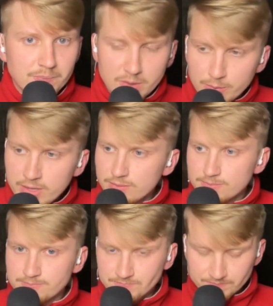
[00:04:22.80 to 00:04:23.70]
Can we
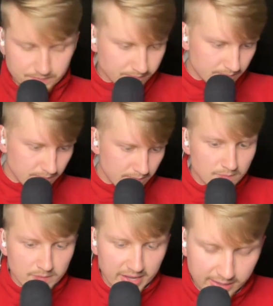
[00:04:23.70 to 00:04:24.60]

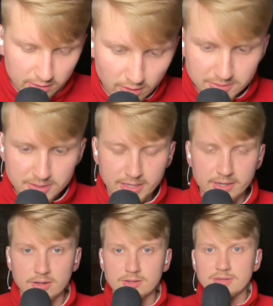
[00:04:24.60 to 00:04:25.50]
get in close?
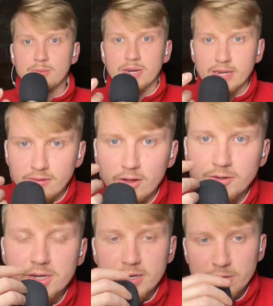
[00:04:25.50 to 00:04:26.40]
Everybody getting close.